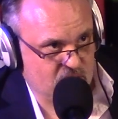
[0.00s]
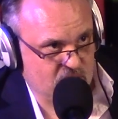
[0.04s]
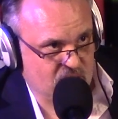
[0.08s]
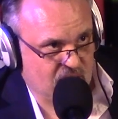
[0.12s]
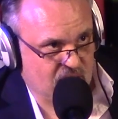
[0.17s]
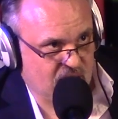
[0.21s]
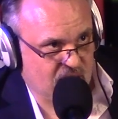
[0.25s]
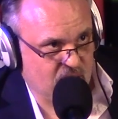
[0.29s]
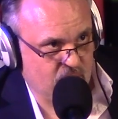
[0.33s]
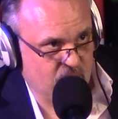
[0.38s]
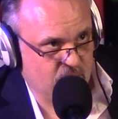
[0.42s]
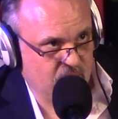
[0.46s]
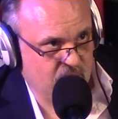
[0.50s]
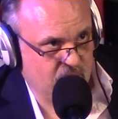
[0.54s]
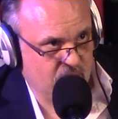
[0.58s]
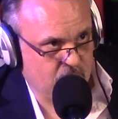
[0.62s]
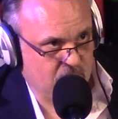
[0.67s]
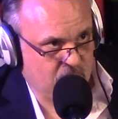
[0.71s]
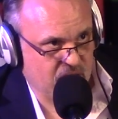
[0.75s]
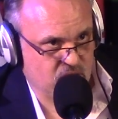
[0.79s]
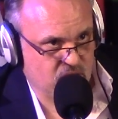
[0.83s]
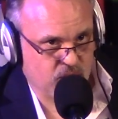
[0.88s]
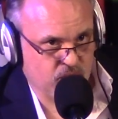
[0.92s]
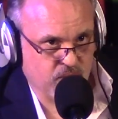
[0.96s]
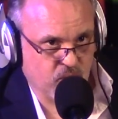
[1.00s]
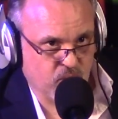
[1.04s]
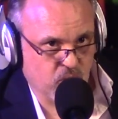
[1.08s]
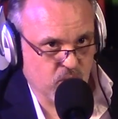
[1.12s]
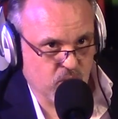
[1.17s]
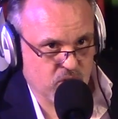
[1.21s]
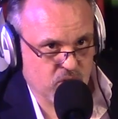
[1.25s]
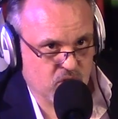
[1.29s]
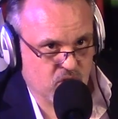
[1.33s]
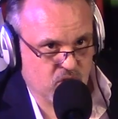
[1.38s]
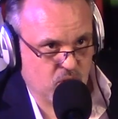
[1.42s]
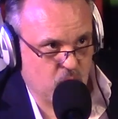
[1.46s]
clothing? Plus
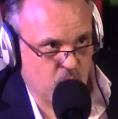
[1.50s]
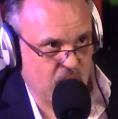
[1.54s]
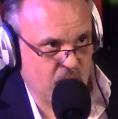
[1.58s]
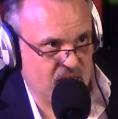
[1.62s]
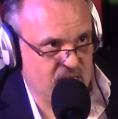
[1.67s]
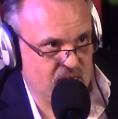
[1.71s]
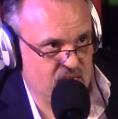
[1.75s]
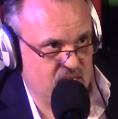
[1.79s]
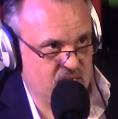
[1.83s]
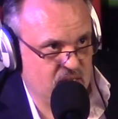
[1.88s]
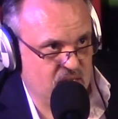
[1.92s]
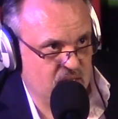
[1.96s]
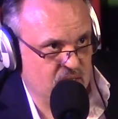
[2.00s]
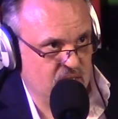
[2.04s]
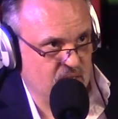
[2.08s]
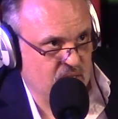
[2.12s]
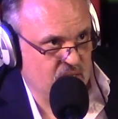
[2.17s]
fours tweed?